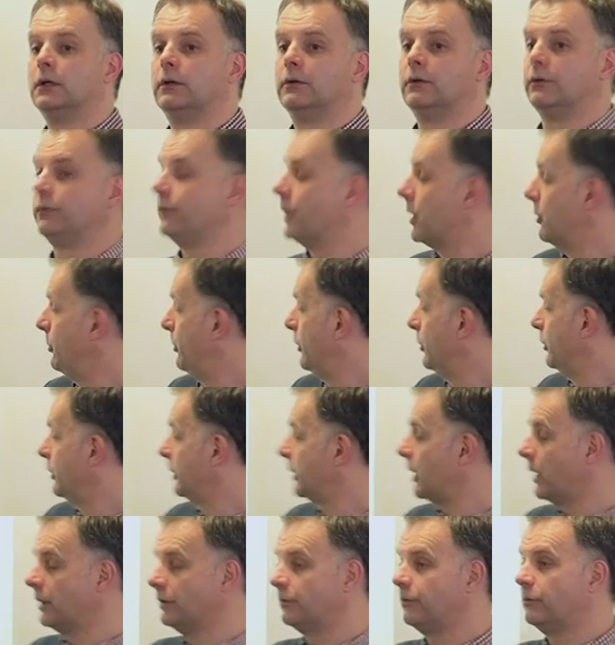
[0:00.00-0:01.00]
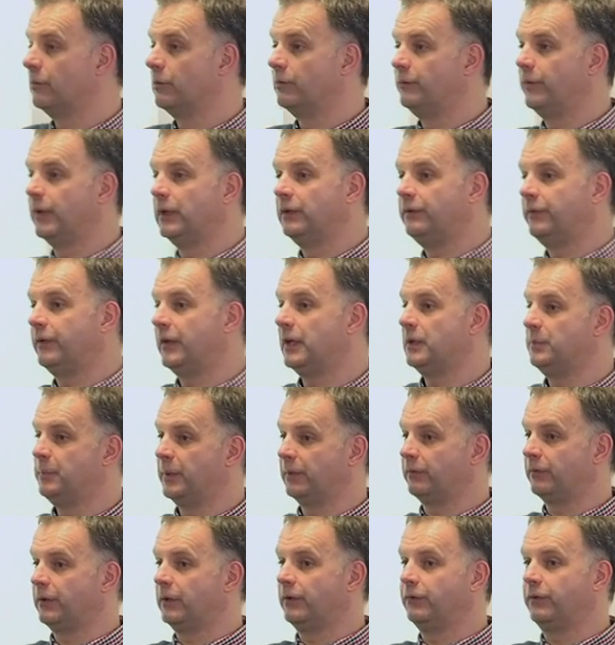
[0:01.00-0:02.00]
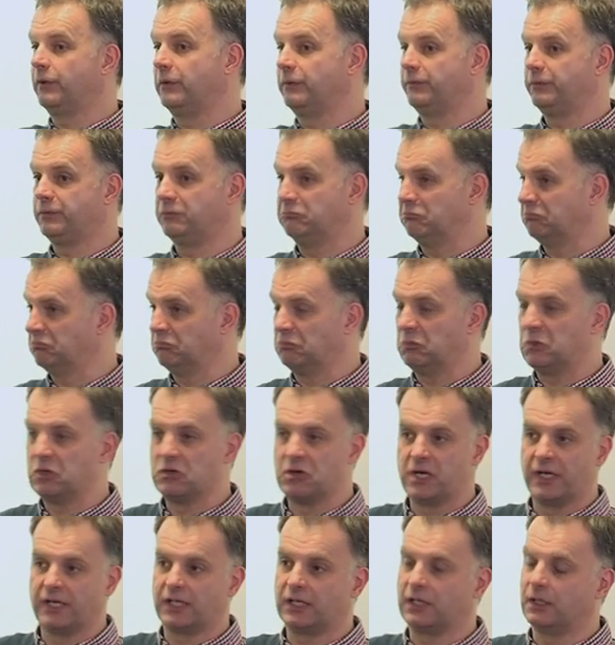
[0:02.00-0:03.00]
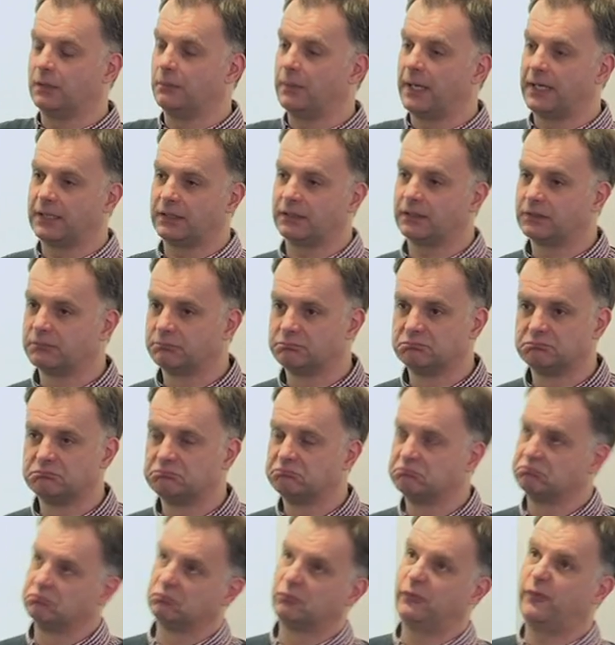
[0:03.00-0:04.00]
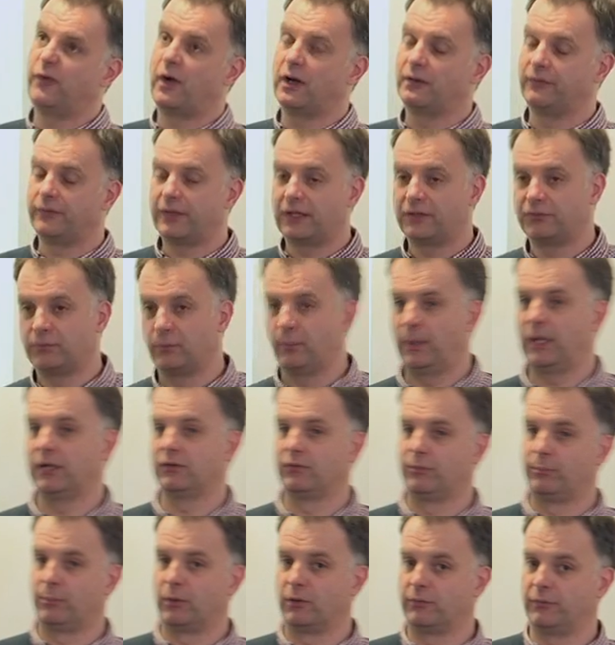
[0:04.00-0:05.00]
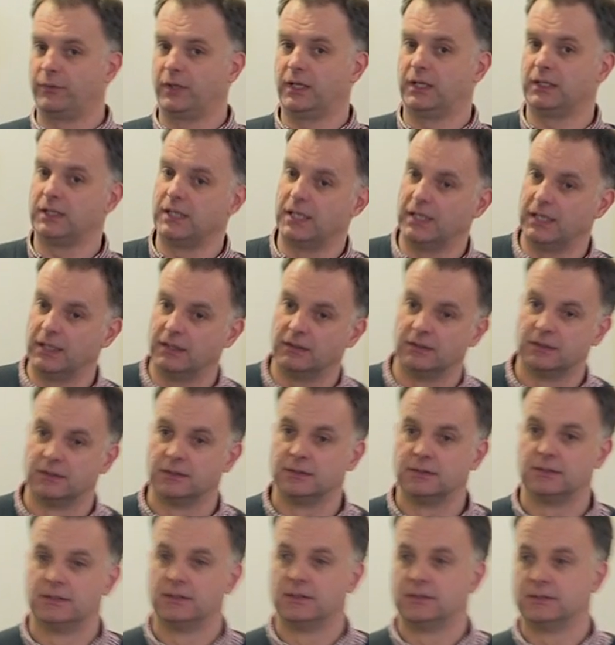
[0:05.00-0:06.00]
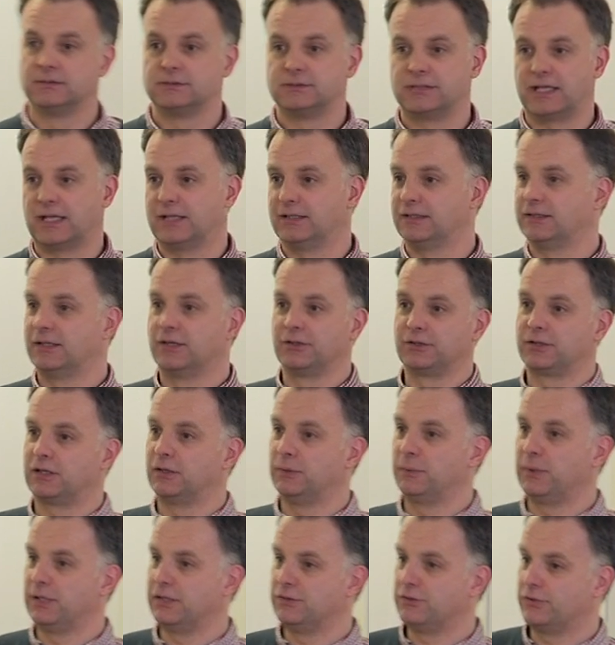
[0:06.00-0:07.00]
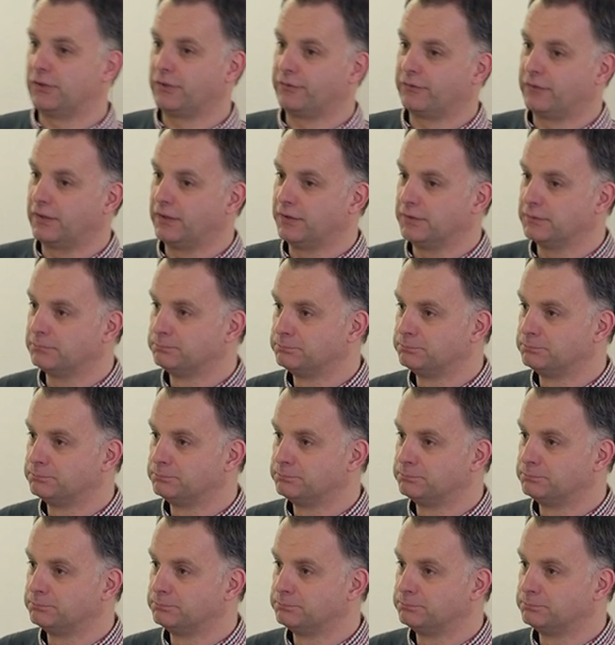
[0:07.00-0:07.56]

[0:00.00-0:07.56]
There's no point going to a VC business if you're only going to make £5,000 profit a year. They're not going to be interested.